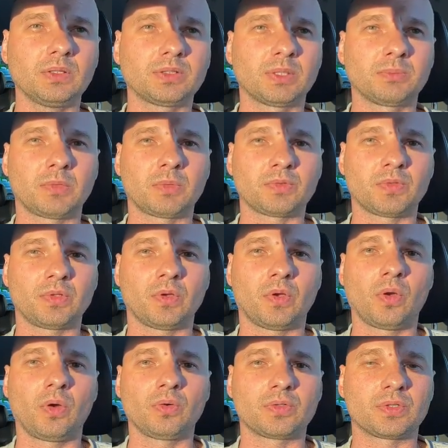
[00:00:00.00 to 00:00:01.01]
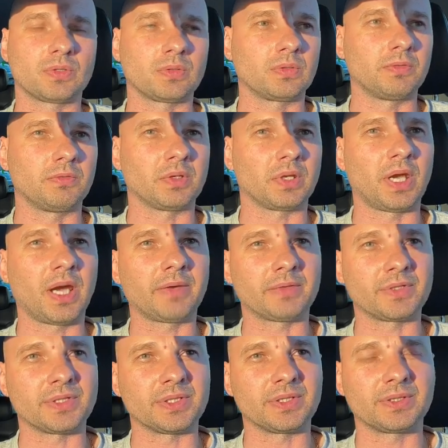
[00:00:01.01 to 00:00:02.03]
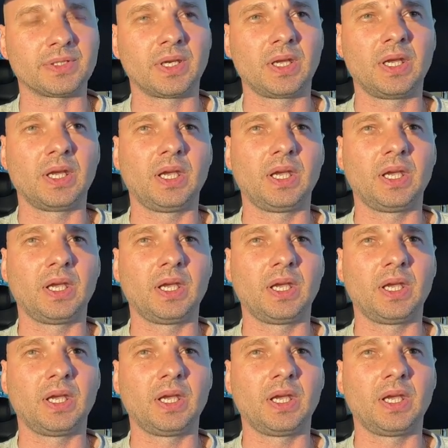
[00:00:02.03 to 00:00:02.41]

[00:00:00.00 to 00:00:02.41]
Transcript: sometimes when you go to even garages,